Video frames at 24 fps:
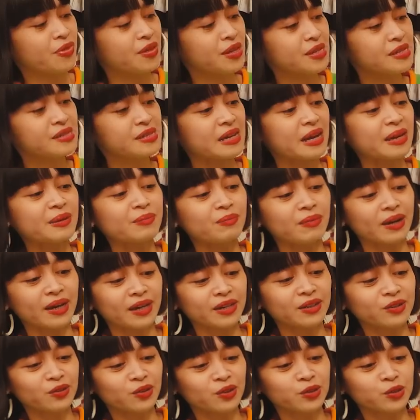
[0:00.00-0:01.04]
This I
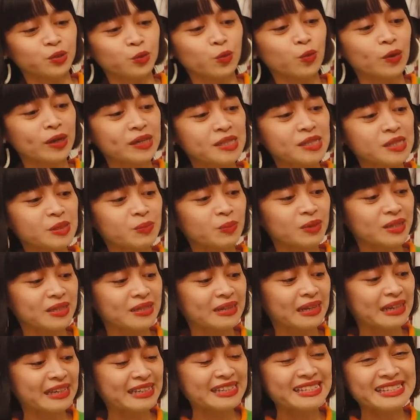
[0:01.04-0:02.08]
mined on Twice But
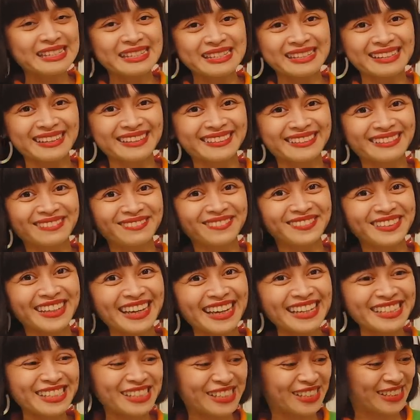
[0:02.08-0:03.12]
Nice
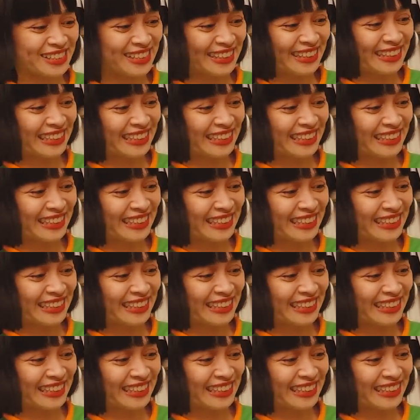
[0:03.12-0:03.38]
Gauge.